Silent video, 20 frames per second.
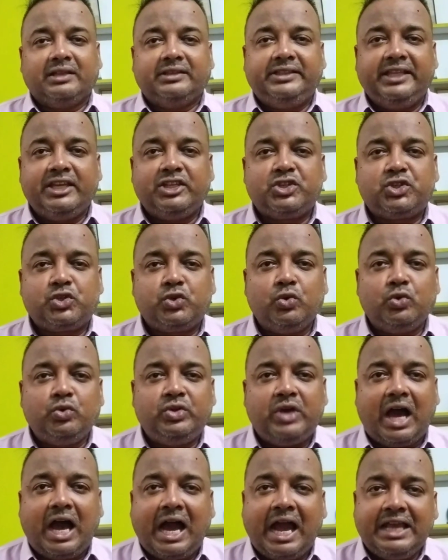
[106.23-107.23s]
They
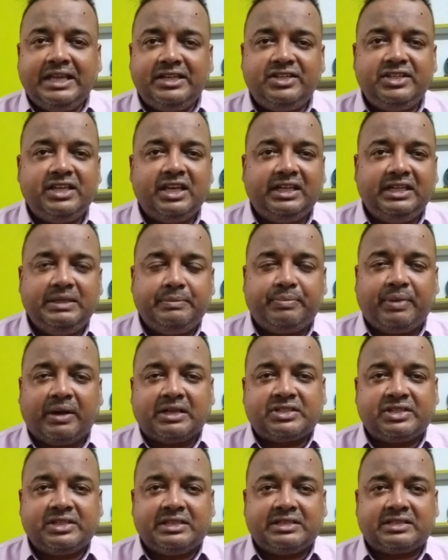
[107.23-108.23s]
should ideally
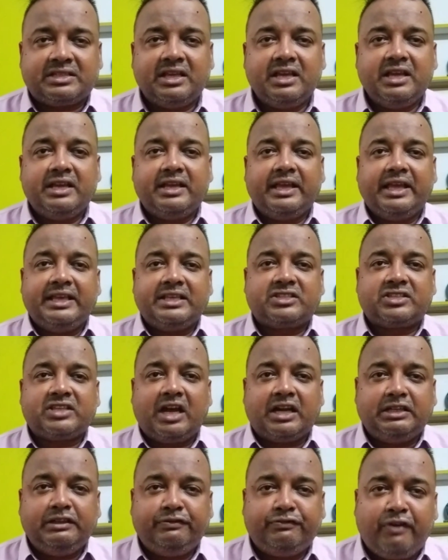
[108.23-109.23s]
purchase a
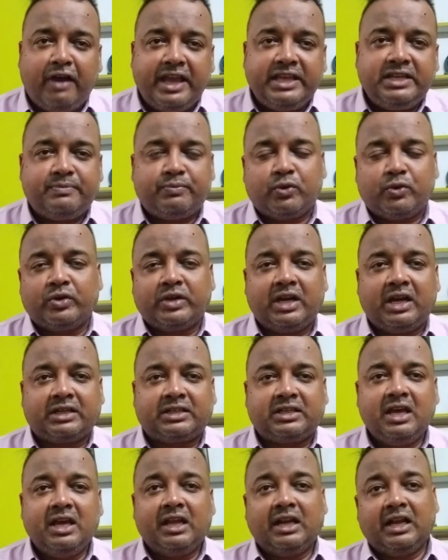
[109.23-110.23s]
certified
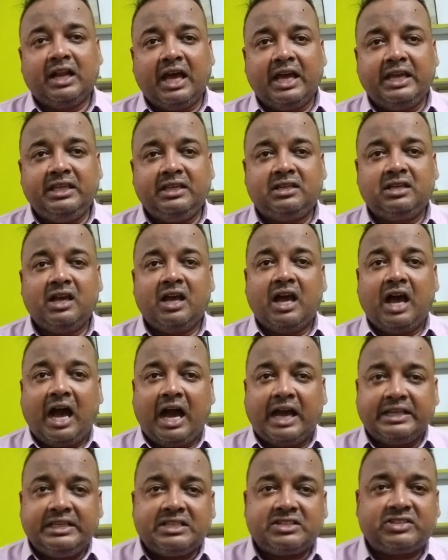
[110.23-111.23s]
product like
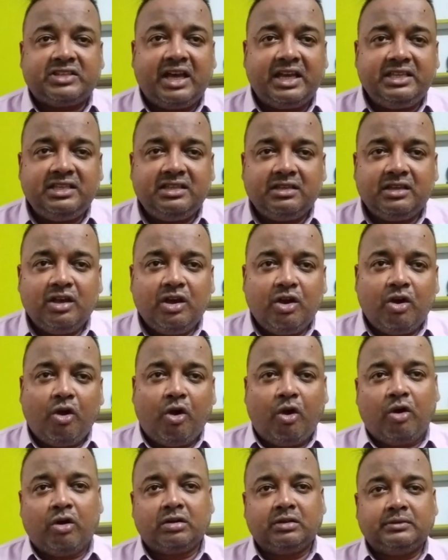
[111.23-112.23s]
ISI
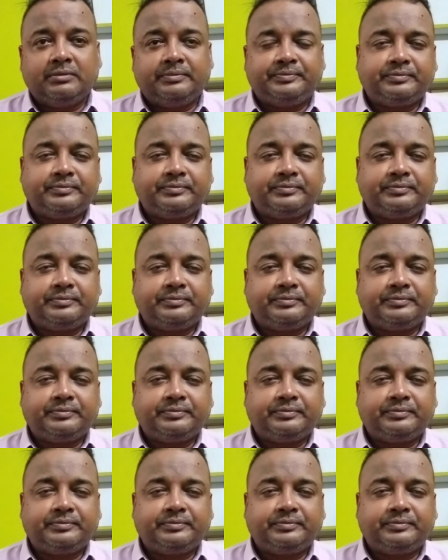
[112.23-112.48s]
or